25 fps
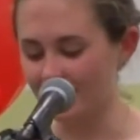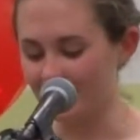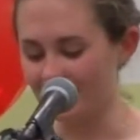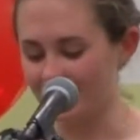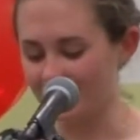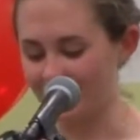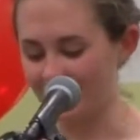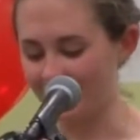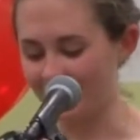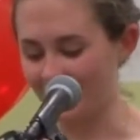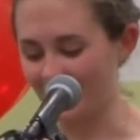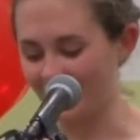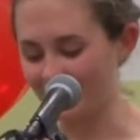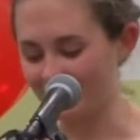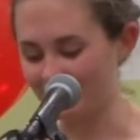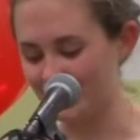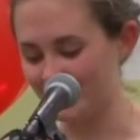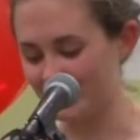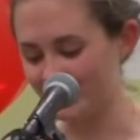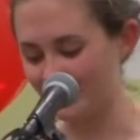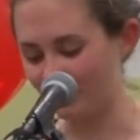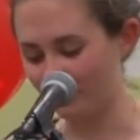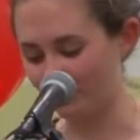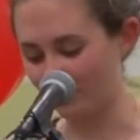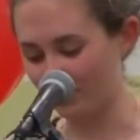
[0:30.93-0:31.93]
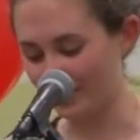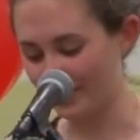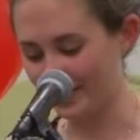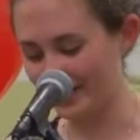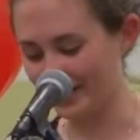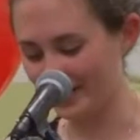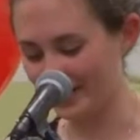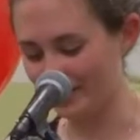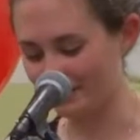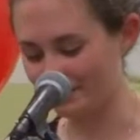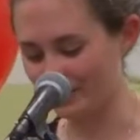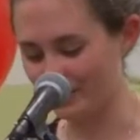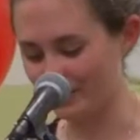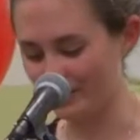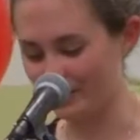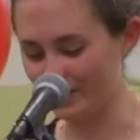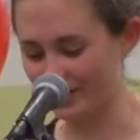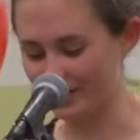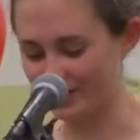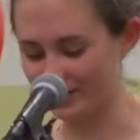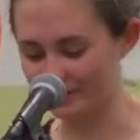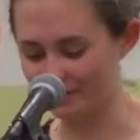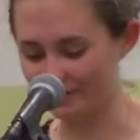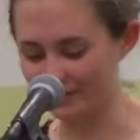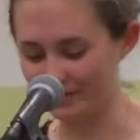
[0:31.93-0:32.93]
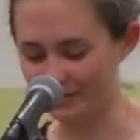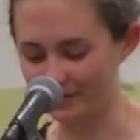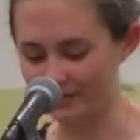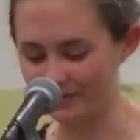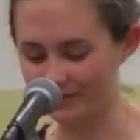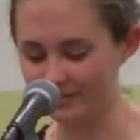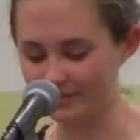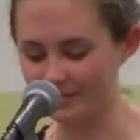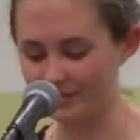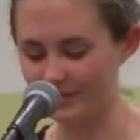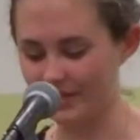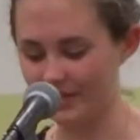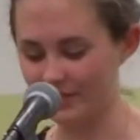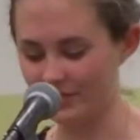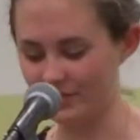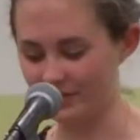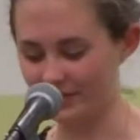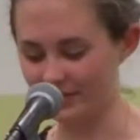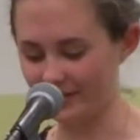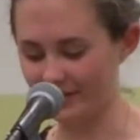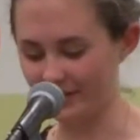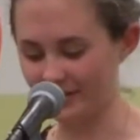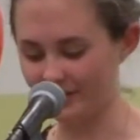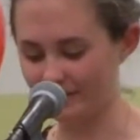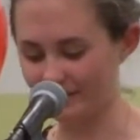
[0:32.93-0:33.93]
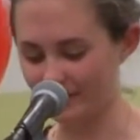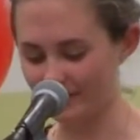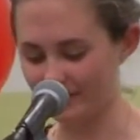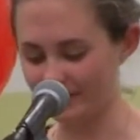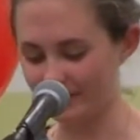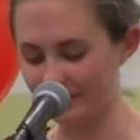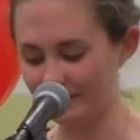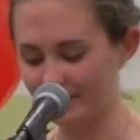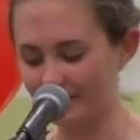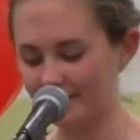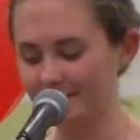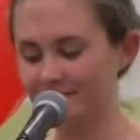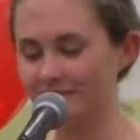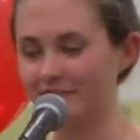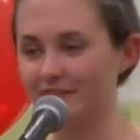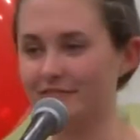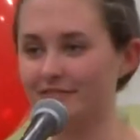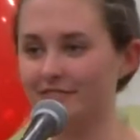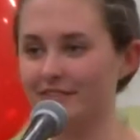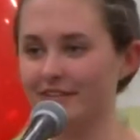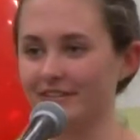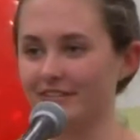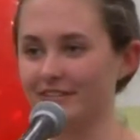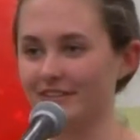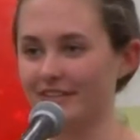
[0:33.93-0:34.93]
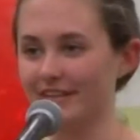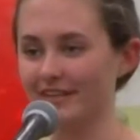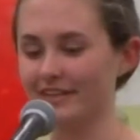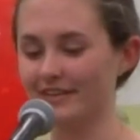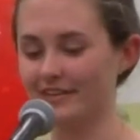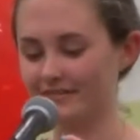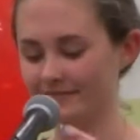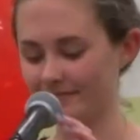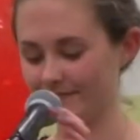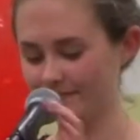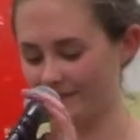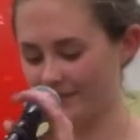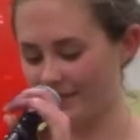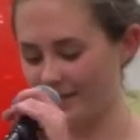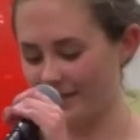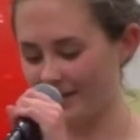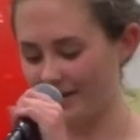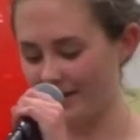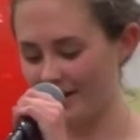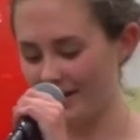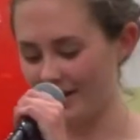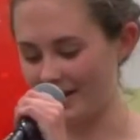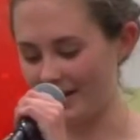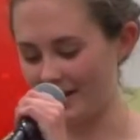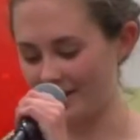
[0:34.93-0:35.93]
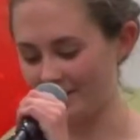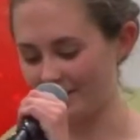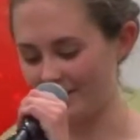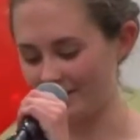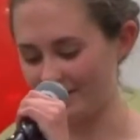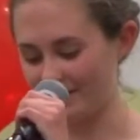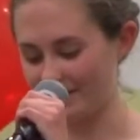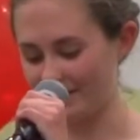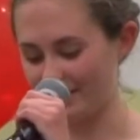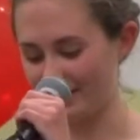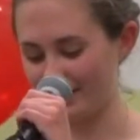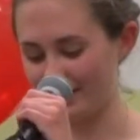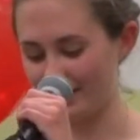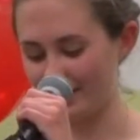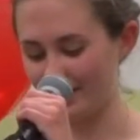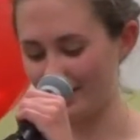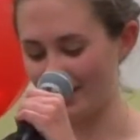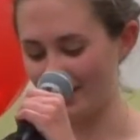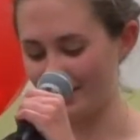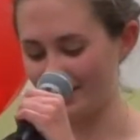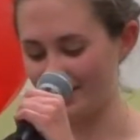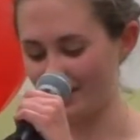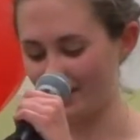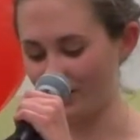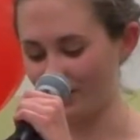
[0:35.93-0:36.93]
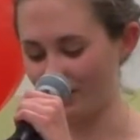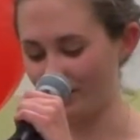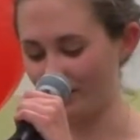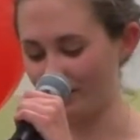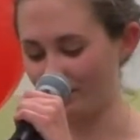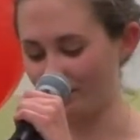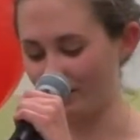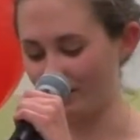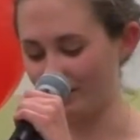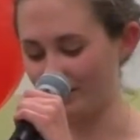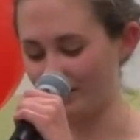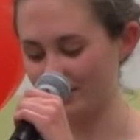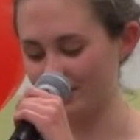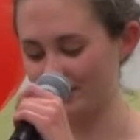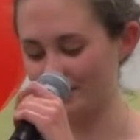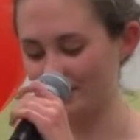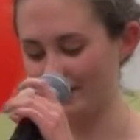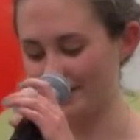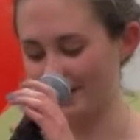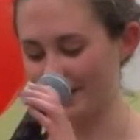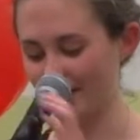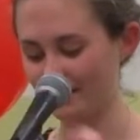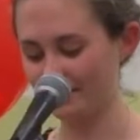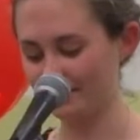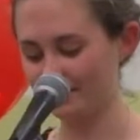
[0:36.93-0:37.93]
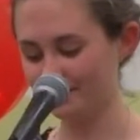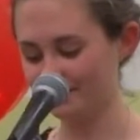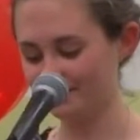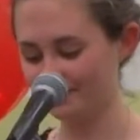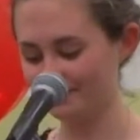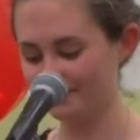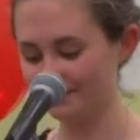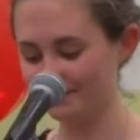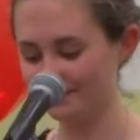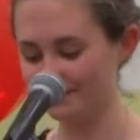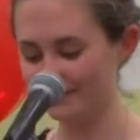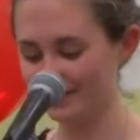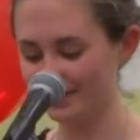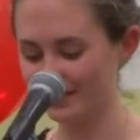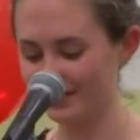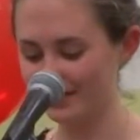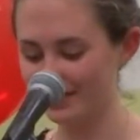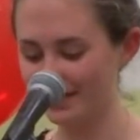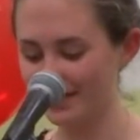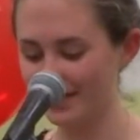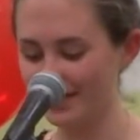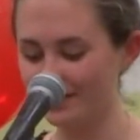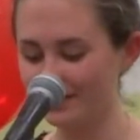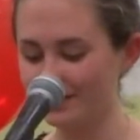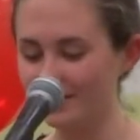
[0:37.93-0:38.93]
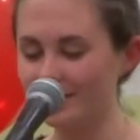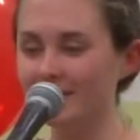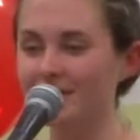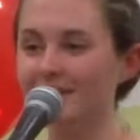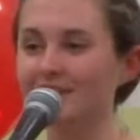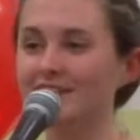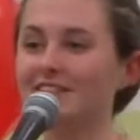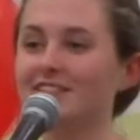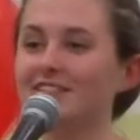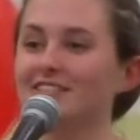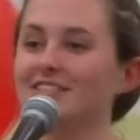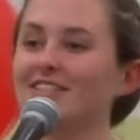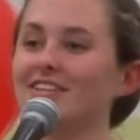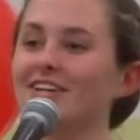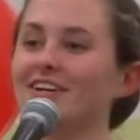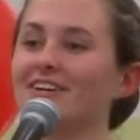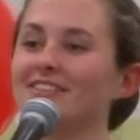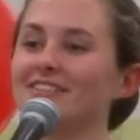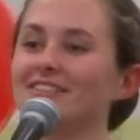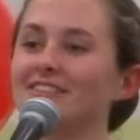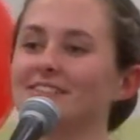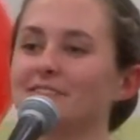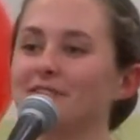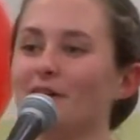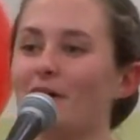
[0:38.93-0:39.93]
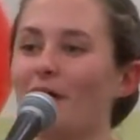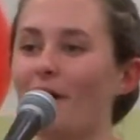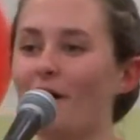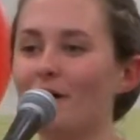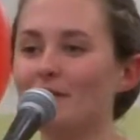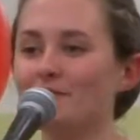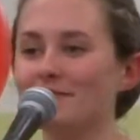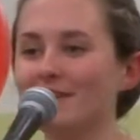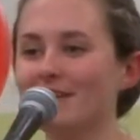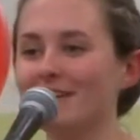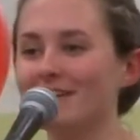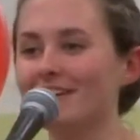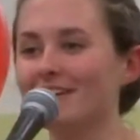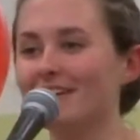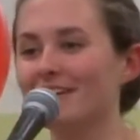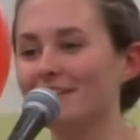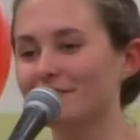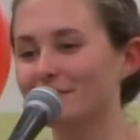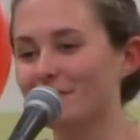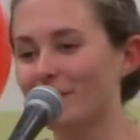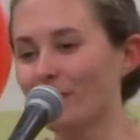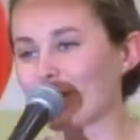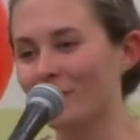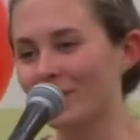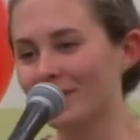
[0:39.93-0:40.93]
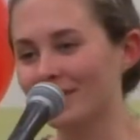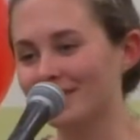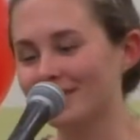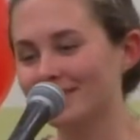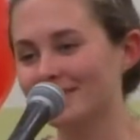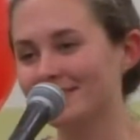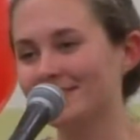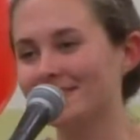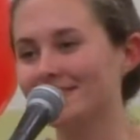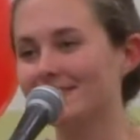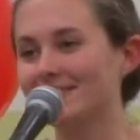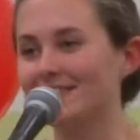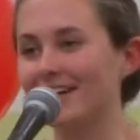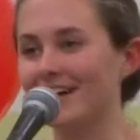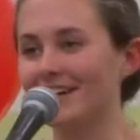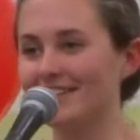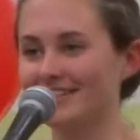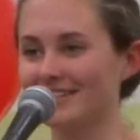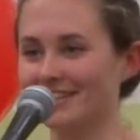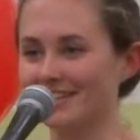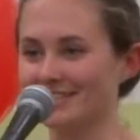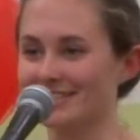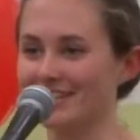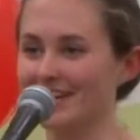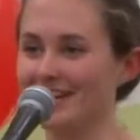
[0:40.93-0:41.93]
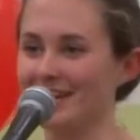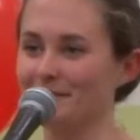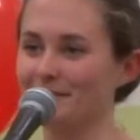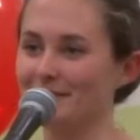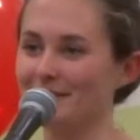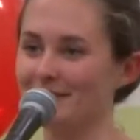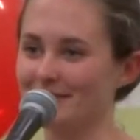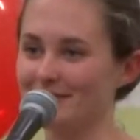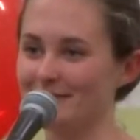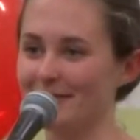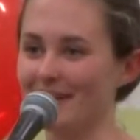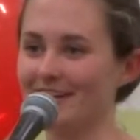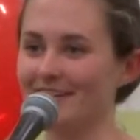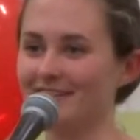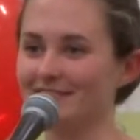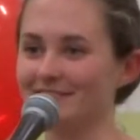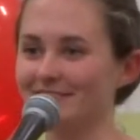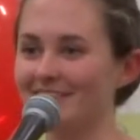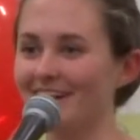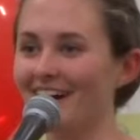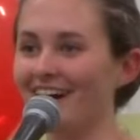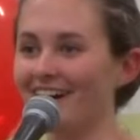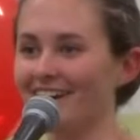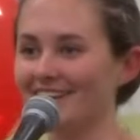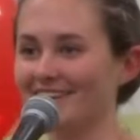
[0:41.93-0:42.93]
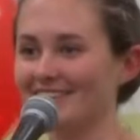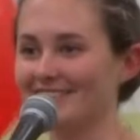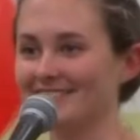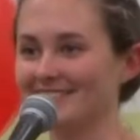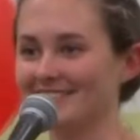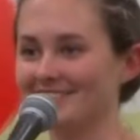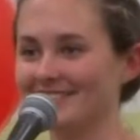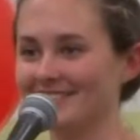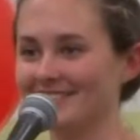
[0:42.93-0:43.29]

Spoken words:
She taught me that learning can be wonderful, enjoyable, fulfilling, and everything I know and love it to be now. She also taught me, of course, that duct tape is made of ducks.